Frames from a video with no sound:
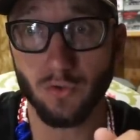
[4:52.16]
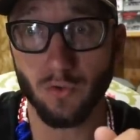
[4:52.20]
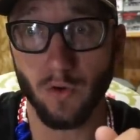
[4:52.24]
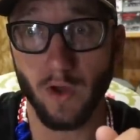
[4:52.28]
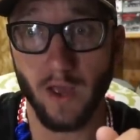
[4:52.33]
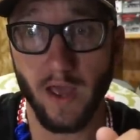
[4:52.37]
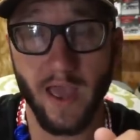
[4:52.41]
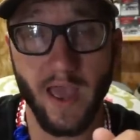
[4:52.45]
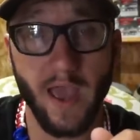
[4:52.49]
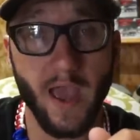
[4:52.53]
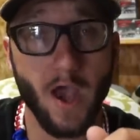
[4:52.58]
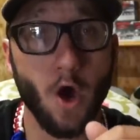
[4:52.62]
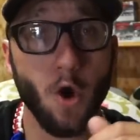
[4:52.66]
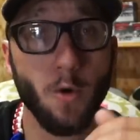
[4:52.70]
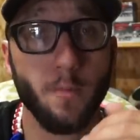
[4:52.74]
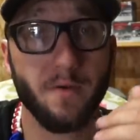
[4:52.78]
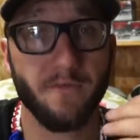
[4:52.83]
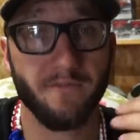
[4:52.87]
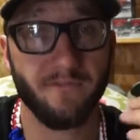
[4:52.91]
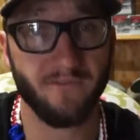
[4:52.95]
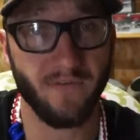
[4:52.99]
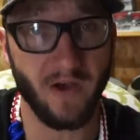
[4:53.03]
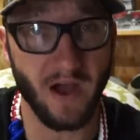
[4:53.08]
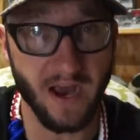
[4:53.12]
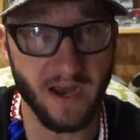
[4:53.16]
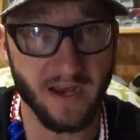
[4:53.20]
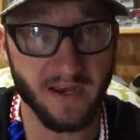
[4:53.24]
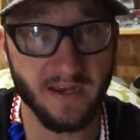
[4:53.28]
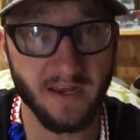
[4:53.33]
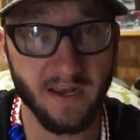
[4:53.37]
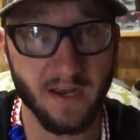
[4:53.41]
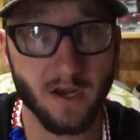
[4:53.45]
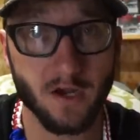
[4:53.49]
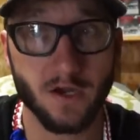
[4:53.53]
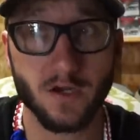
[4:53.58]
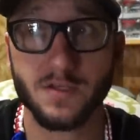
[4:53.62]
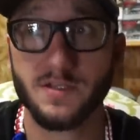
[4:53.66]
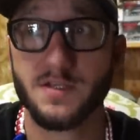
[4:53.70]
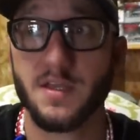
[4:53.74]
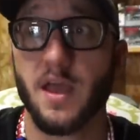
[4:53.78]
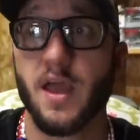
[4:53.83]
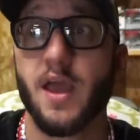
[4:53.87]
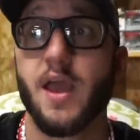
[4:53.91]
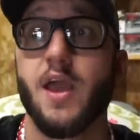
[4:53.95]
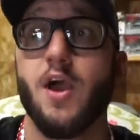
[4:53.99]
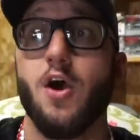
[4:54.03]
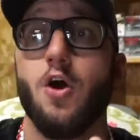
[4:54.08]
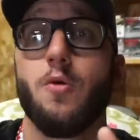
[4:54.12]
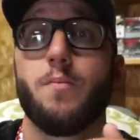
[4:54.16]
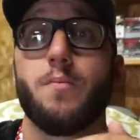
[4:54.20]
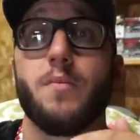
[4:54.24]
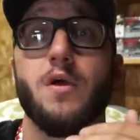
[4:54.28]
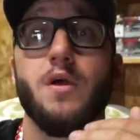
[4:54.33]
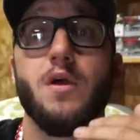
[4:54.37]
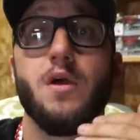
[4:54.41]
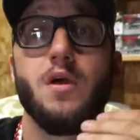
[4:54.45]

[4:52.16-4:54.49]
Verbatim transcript: help find deer, to help